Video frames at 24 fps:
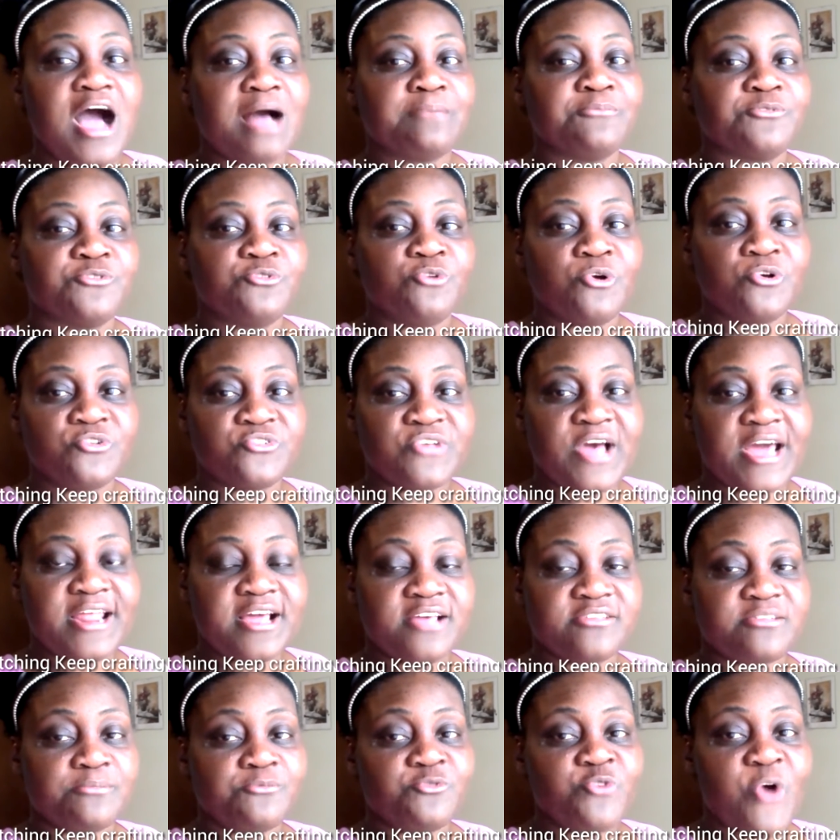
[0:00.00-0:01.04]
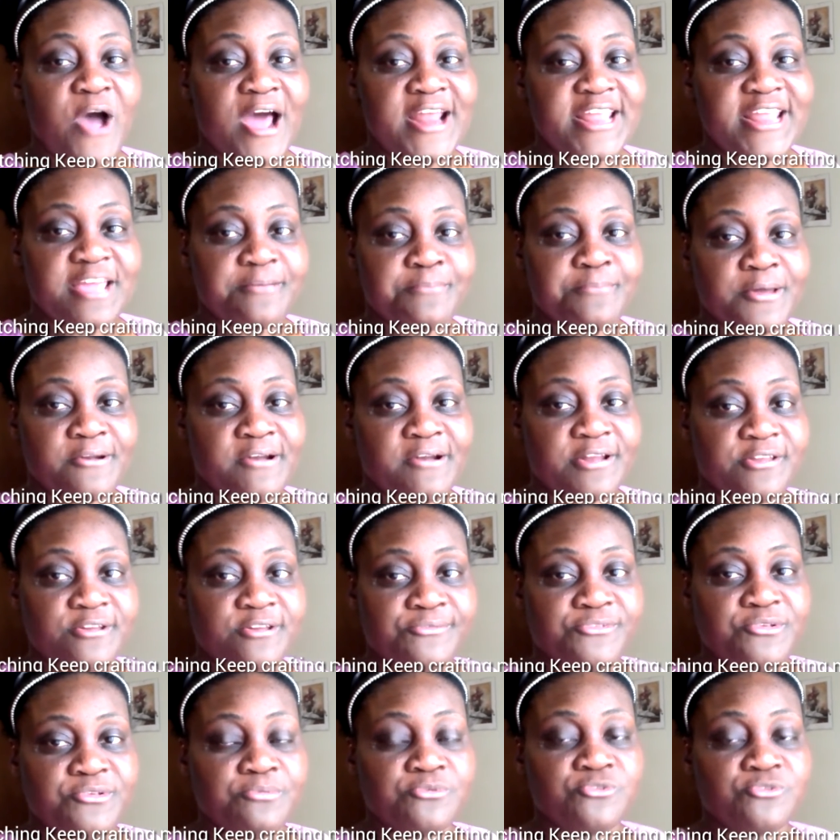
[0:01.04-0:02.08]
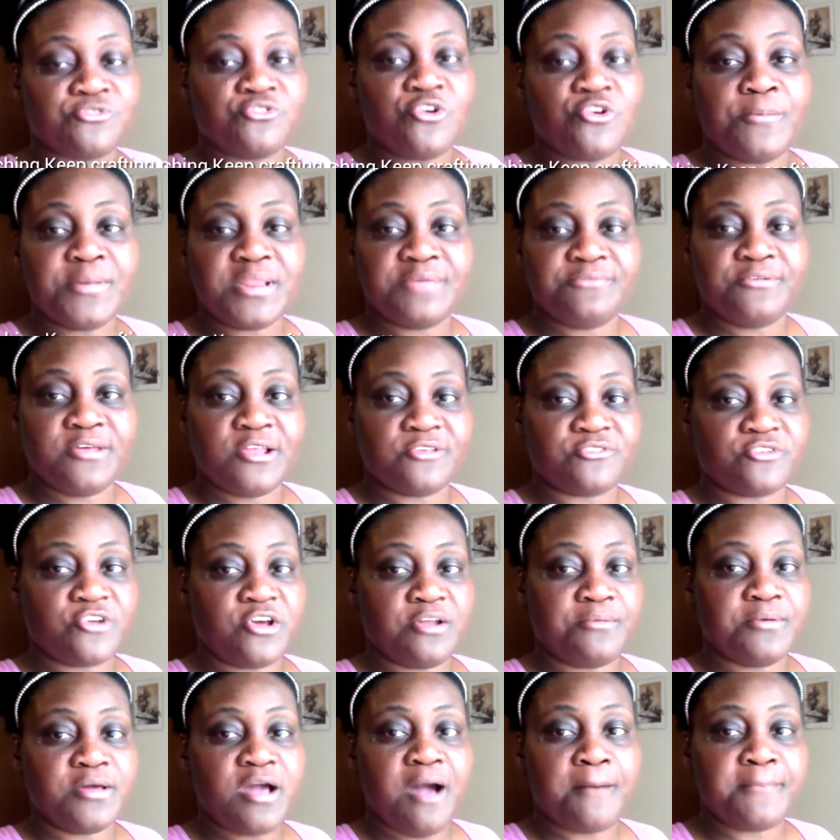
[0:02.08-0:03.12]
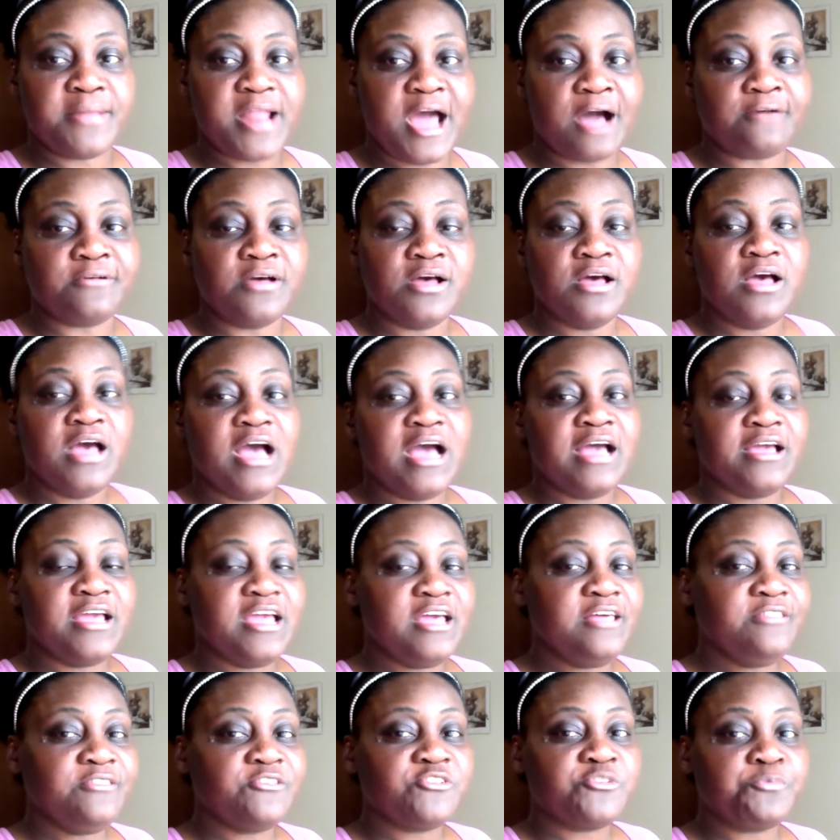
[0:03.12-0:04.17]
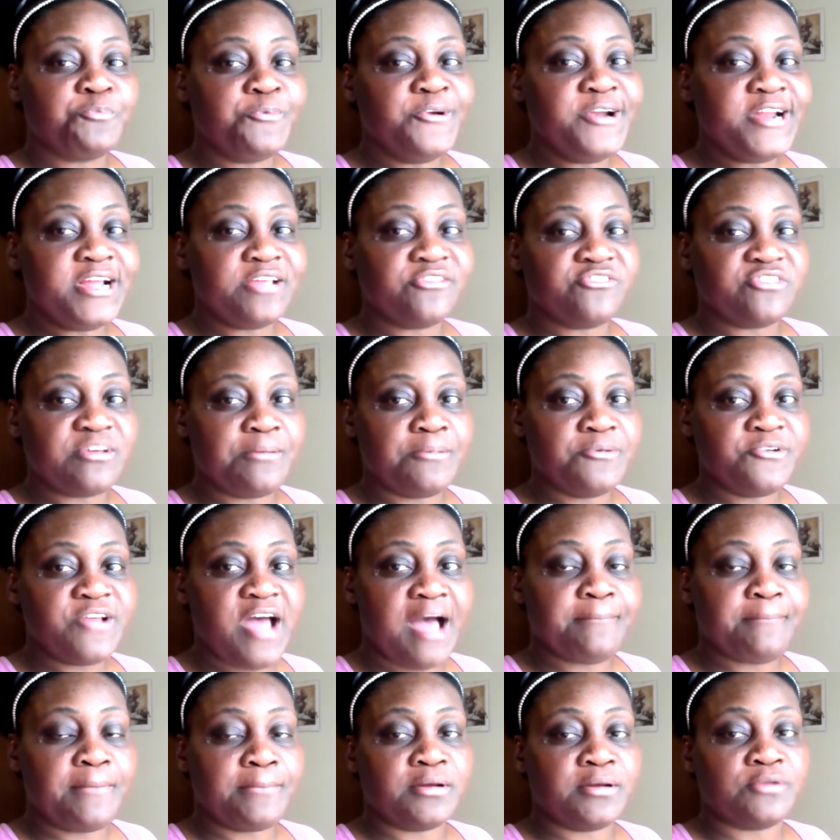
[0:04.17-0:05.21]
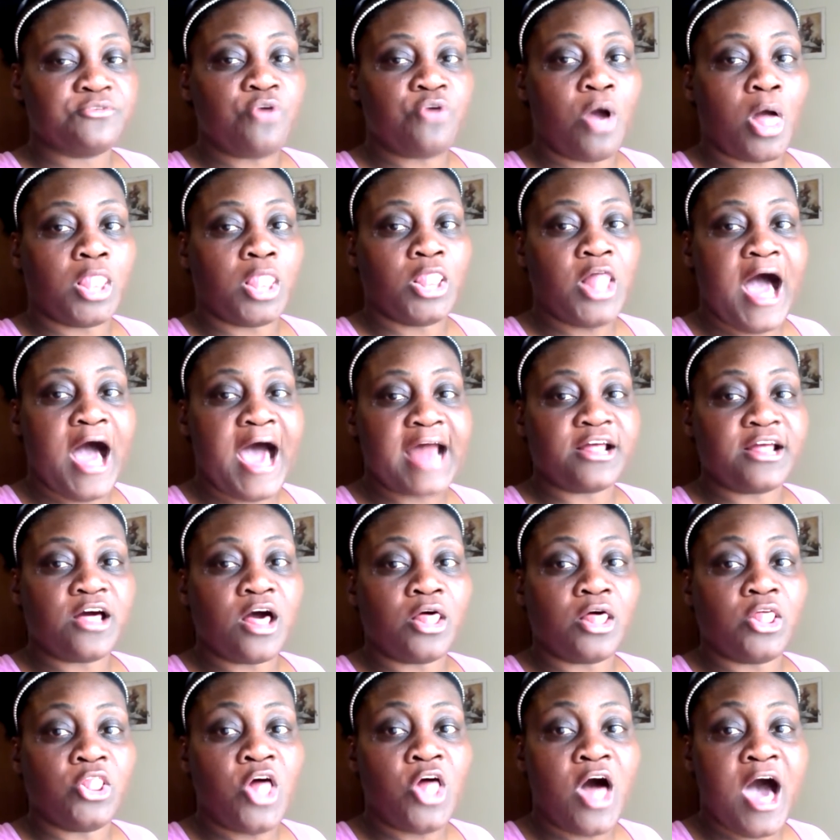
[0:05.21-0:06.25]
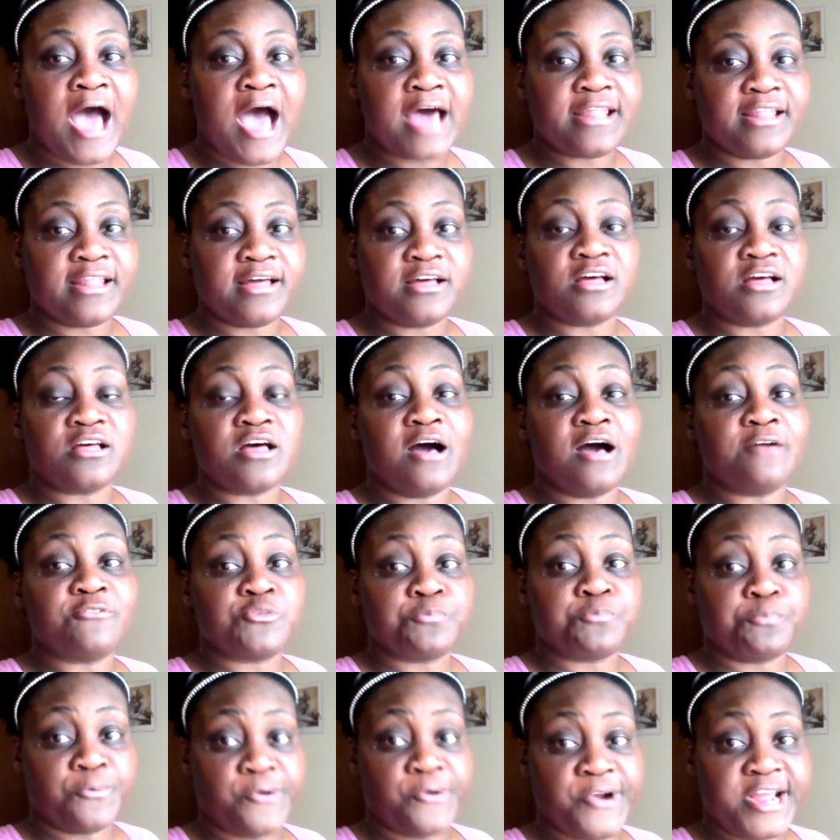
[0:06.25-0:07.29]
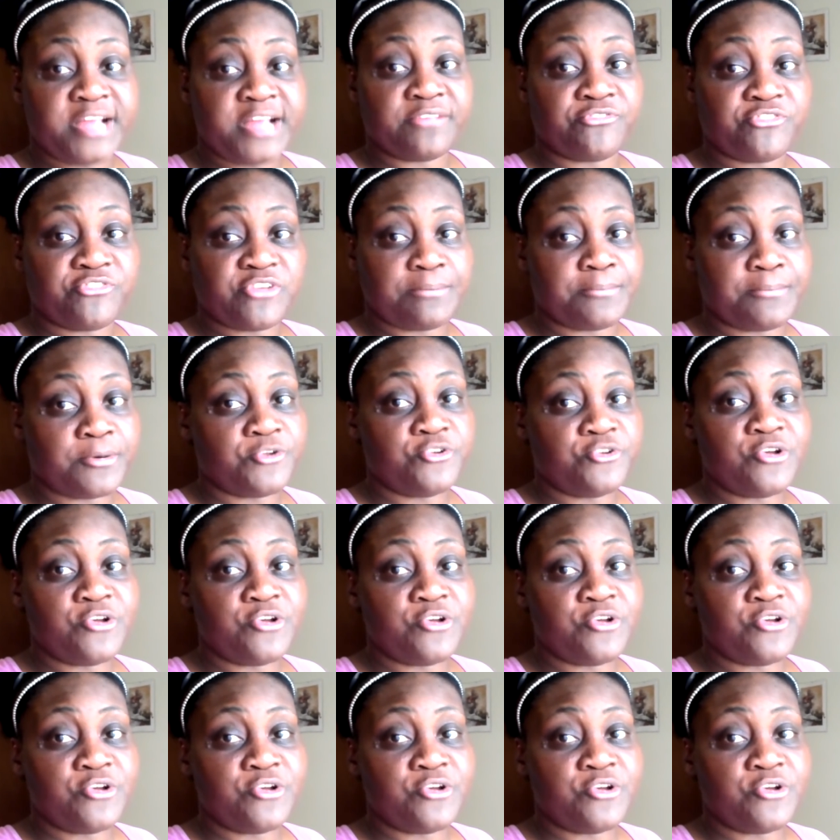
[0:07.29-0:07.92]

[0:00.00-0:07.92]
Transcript: I'm so excited because I'm trying to get better at YouTube. So many videos are going to be coming out in the spring and summertime. I'm going to do a lot, a lot of spring and summer.